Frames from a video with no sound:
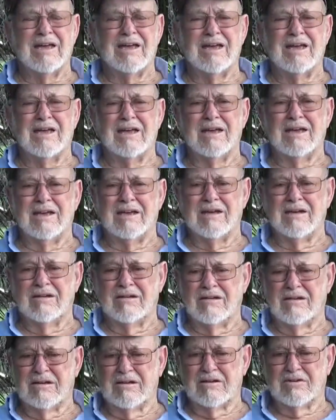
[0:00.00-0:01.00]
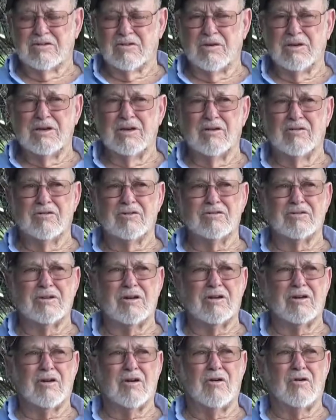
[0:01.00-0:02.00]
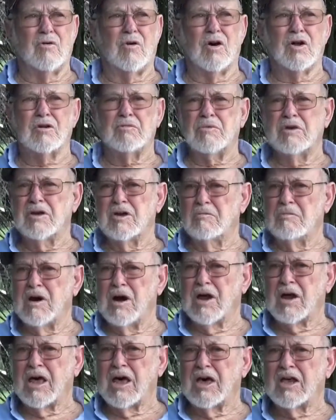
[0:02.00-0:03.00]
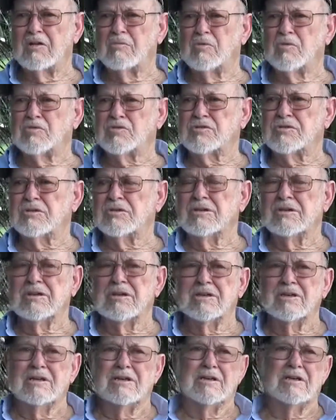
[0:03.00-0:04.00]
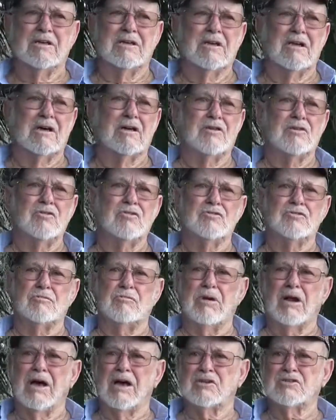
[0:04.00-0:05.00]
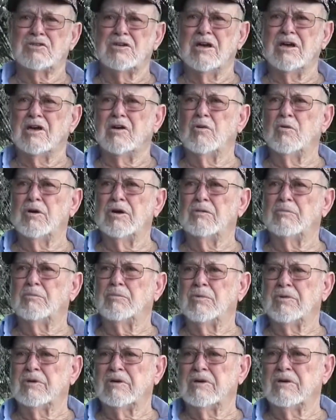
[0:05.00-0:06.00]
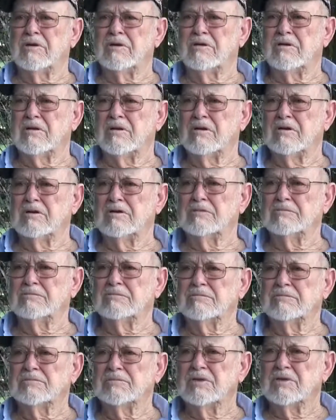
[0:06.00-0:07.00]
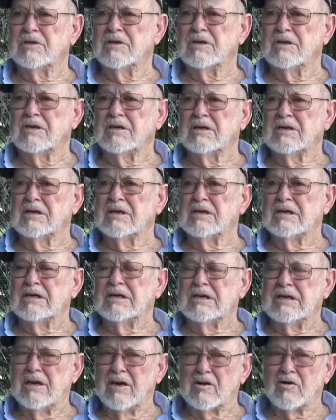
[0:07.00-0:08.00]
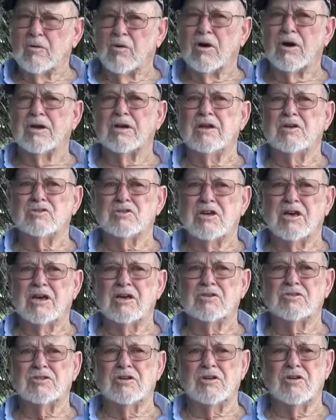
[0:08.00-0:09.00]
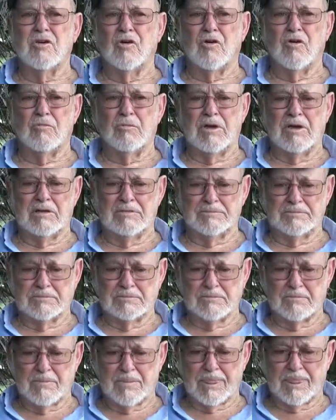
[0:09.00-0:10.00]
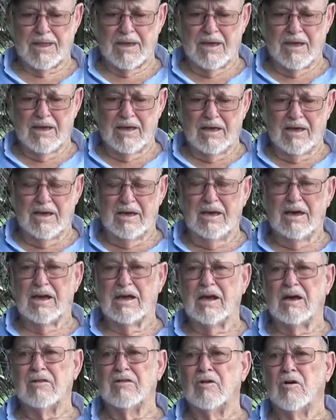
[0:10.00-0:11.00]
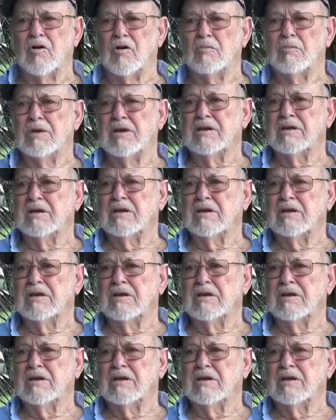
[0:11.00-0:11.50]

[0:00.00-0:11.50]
I. And so he learned quite a bit about animals and how to use a black snake whip, and he got quite an education in the Army. He got out of the Army and he